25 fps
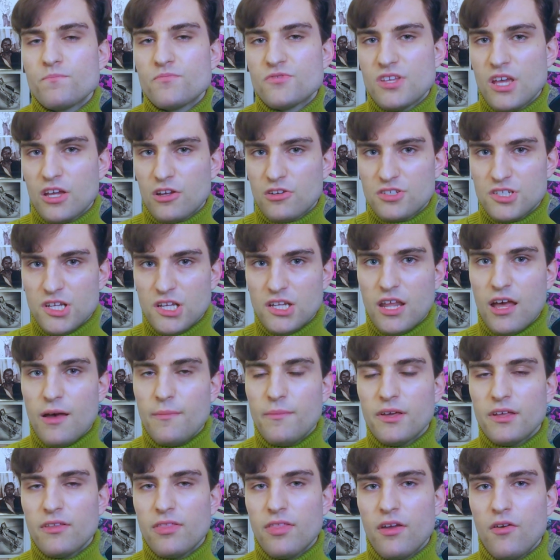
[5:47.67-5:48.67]

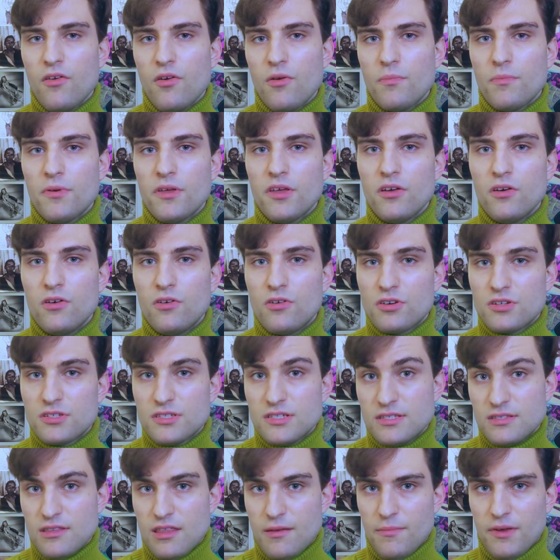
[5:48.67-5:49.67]
psychodynamic therapy, or
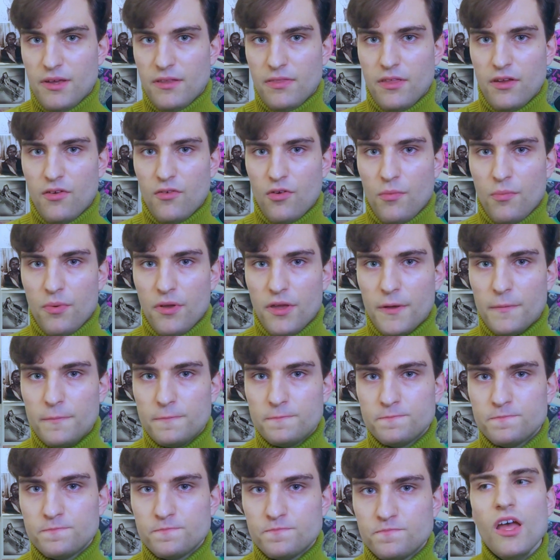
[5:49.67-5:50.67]
systemic therapy.
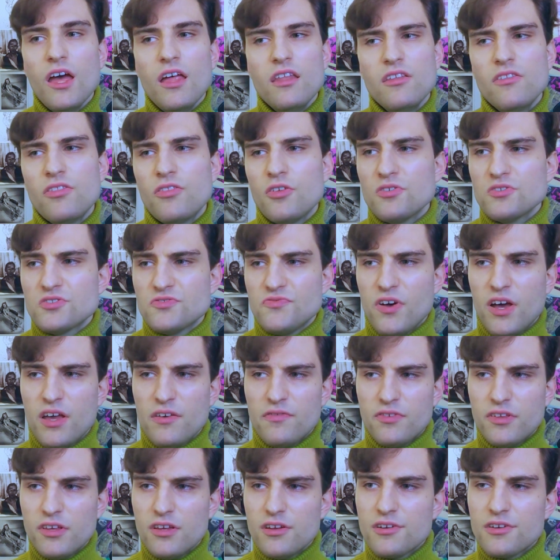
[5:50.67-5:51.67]
And in those
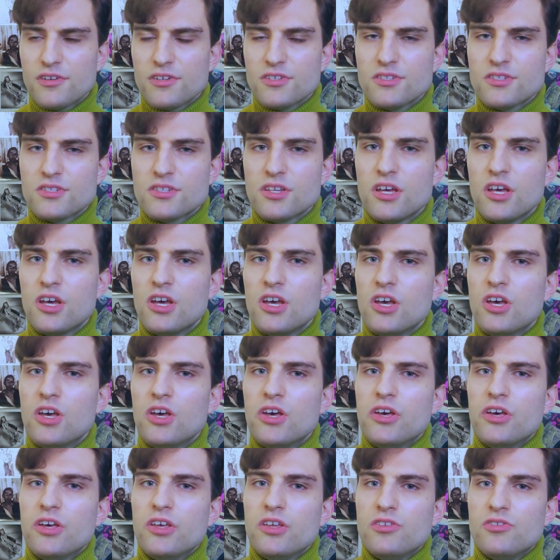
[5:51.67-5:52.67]
5 years,
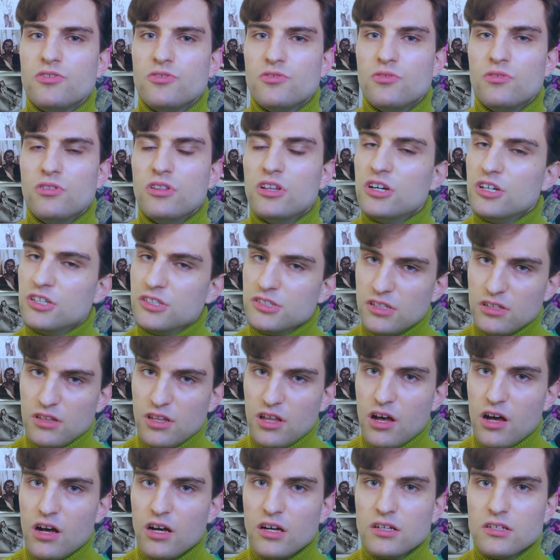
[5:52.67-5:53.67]
you learn a
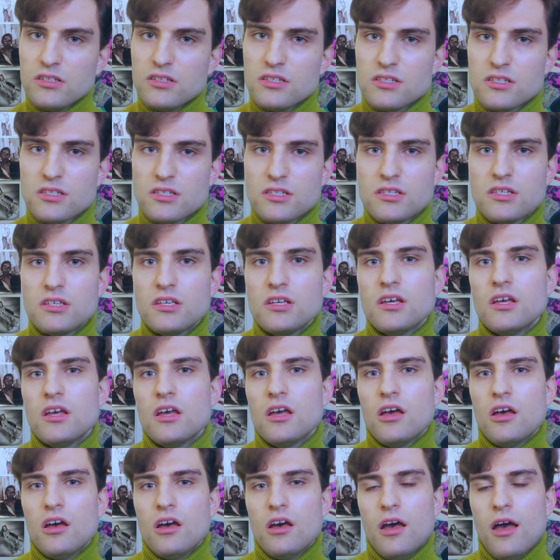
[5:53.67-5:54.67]
lot
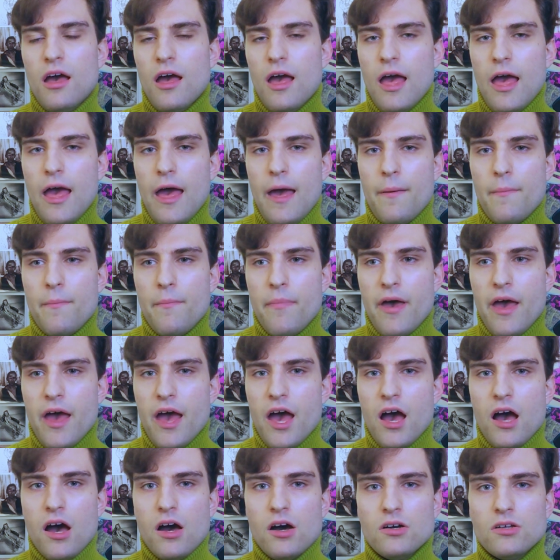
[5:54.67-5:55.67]

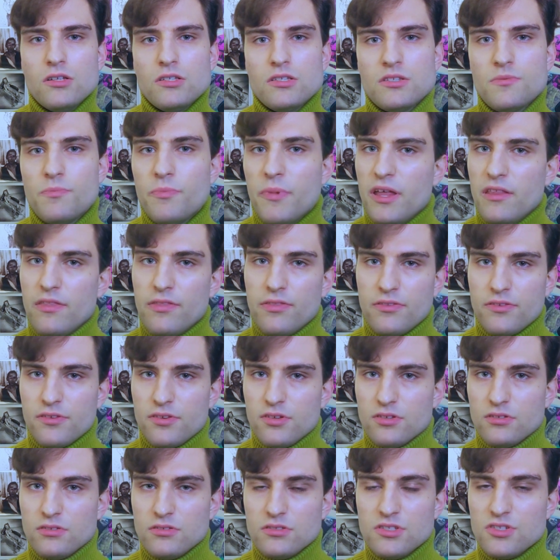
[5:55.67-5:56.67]
about
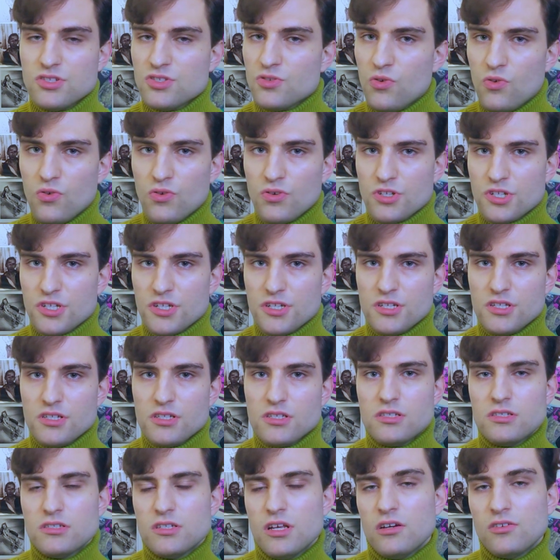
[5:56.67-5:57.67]
mental
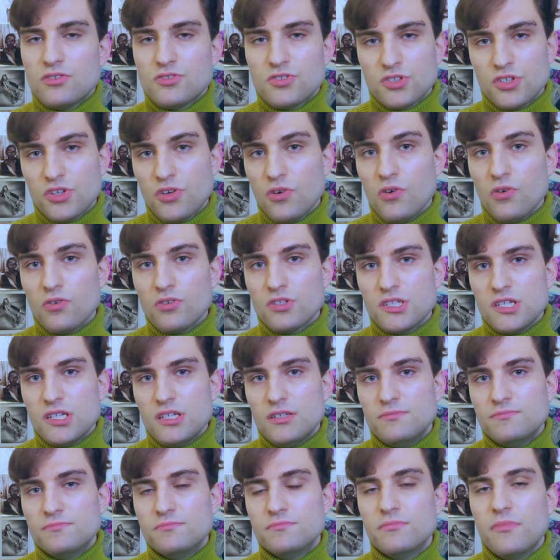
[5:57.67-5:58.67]
disorders and how to cure
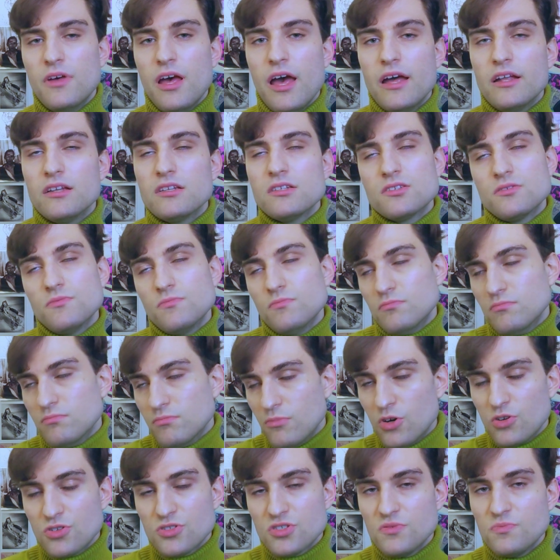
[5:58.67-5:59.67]
them, and
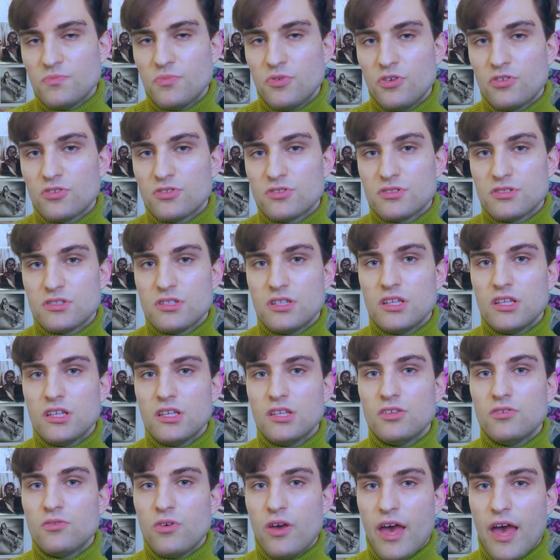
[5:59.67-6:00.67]
most
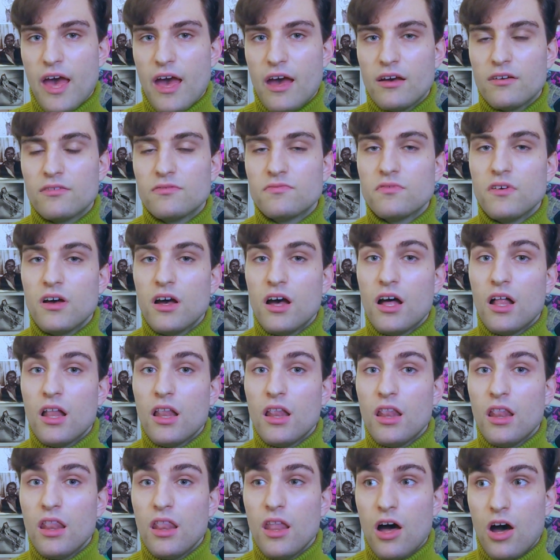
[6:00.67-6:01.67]
importantly, you have a
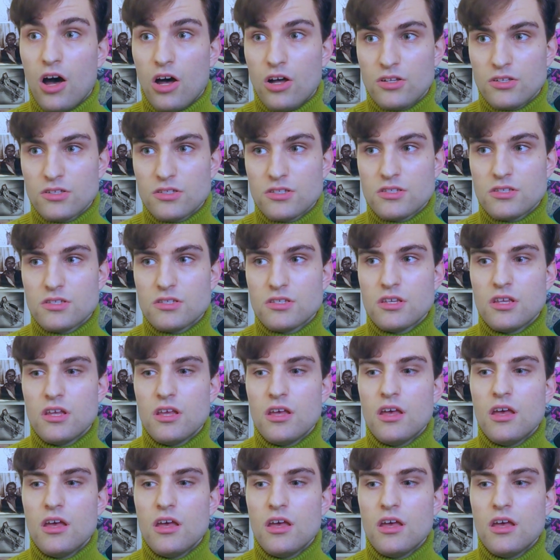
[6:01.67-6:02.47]
lot